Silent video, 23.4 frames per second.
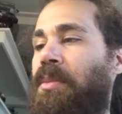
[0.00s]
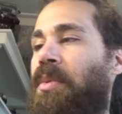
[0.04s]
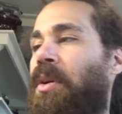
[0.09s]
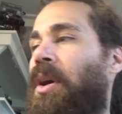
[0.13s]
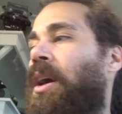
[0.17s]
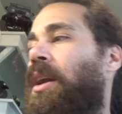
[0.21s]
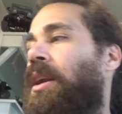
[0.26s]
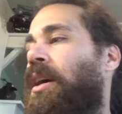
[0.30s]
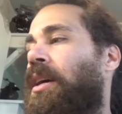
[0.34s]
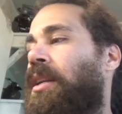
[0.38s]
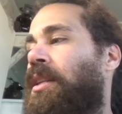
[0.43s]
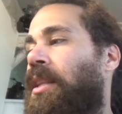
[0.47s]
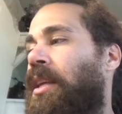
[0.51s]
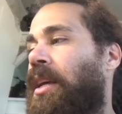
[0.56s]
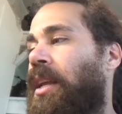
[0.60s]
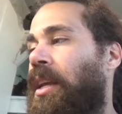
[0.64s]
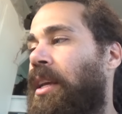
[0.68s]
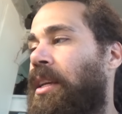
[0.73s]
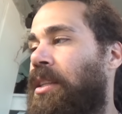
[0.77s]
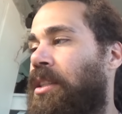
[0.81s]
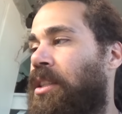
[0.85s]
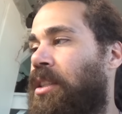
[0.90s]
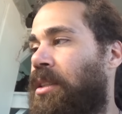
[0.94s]
product that
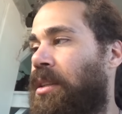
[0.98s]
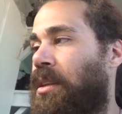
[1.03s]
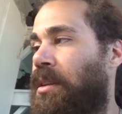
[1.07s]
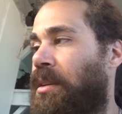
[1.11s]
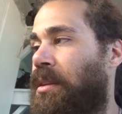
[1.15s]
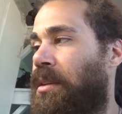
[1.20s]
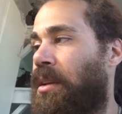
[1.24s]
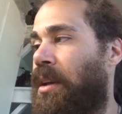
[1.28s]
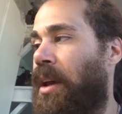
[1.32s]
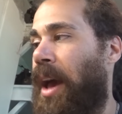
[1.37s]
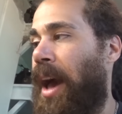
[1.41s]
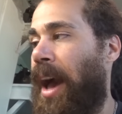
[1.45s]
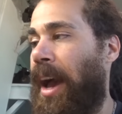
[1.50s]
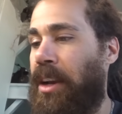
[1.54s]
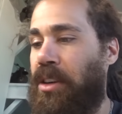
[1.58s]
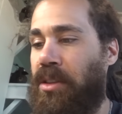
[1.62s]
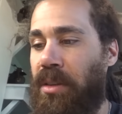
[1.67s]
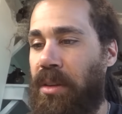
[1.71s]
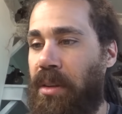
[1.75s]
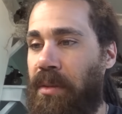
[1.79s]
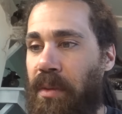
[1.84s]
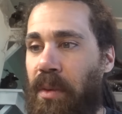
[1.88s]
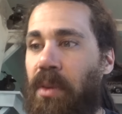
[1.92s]
is
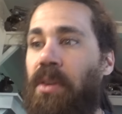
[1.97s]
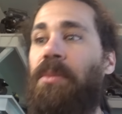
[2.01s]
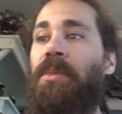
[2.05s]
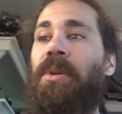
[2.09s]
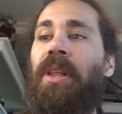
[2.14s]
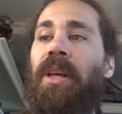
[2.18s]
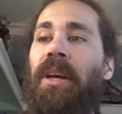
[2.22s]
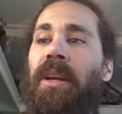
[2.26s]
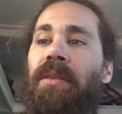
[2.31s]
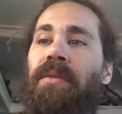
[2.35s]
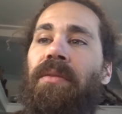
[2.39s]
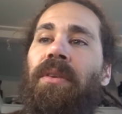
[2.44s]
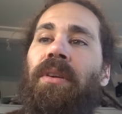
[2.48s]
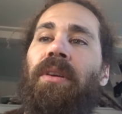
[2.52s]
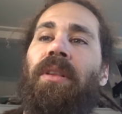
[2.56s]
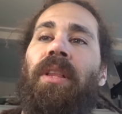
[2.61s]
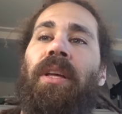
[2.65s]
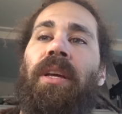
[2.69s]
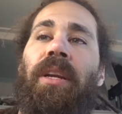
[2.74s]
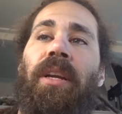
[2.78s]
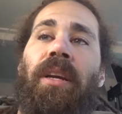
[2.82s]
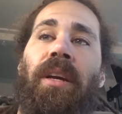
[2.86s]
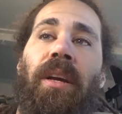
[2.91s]
actually formulated for
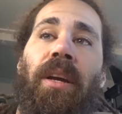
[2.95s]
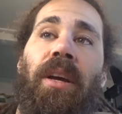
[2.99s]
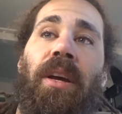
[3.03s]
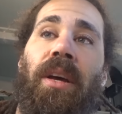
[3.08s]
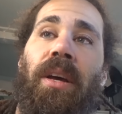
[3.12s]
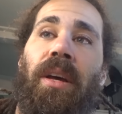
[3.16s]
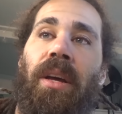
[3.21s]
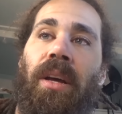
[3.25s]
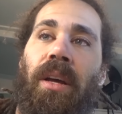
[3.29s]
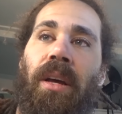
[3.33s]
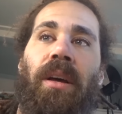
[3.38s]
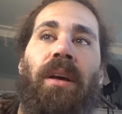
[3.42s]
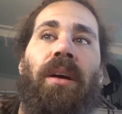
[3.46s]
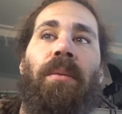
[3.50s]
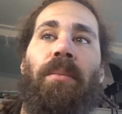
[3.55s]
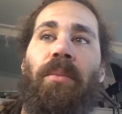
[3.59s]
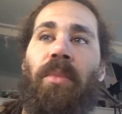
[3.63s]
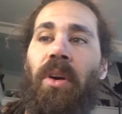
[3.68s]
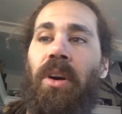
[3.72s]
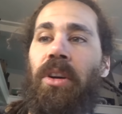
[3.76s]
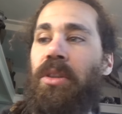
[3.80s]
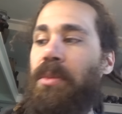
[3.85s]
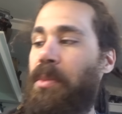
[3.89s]
cleaning
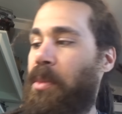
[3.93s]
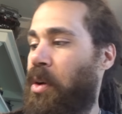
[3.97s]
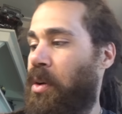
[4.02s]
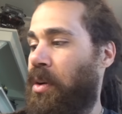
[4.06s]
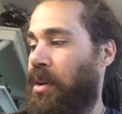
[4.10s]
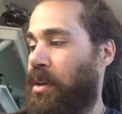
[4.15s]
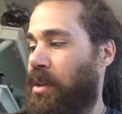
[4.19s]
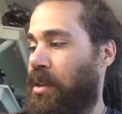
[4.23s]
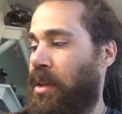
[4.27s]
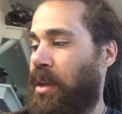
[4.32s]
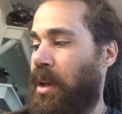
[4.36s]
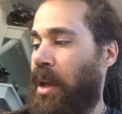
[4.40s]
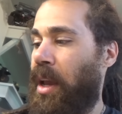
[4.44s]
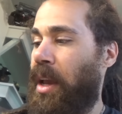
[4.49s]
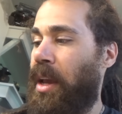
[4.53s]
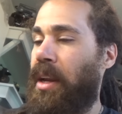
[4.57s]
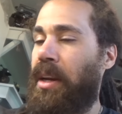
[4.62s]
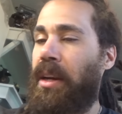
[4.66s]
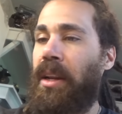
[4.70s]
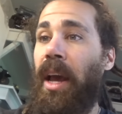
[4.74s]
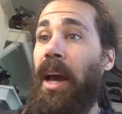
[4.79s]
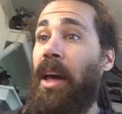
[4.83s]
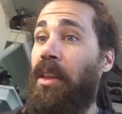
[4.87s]
brush motors
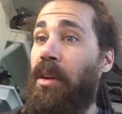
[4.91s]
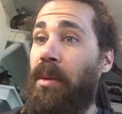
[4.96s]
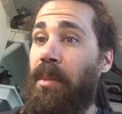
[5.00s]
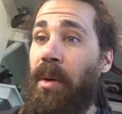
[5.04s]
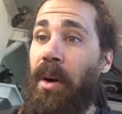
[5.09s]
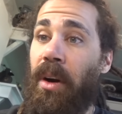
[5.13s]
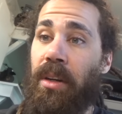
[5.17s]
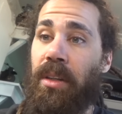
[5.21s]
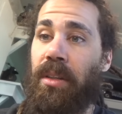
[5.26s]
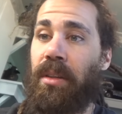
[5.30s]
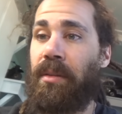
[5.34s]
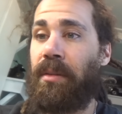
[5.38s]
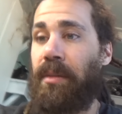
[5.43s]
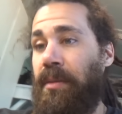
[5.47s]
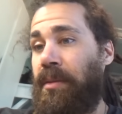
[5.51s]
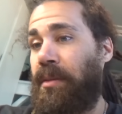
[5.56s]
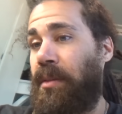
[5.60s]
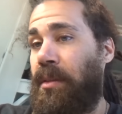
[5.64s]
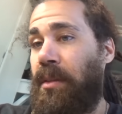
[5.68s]
and other parts of